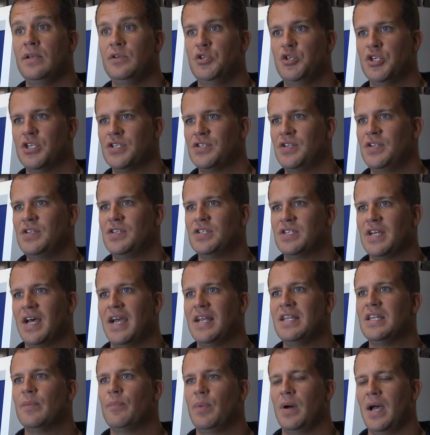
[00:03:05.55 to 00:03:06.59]
just
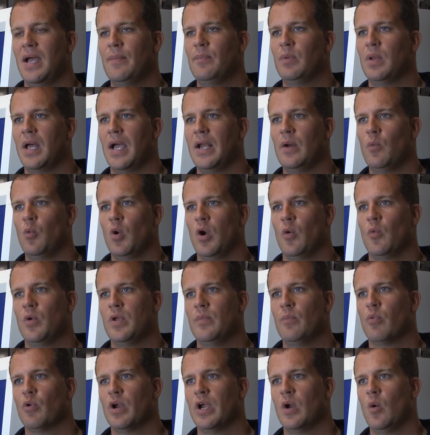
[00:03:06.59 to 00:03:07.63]
inside the pipeline where we
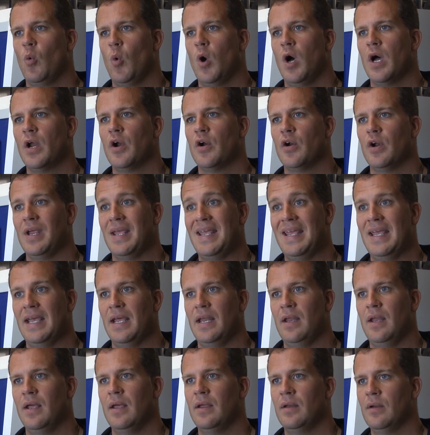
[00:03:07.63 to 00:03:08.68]
bring water
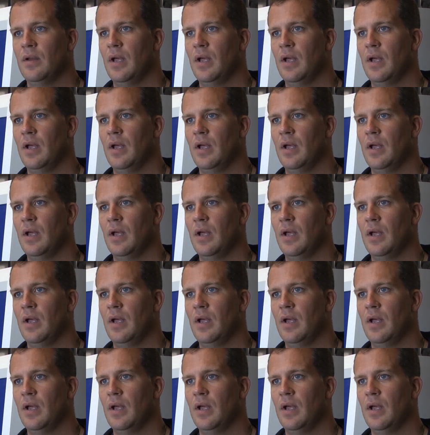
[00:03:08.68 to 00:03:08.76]
in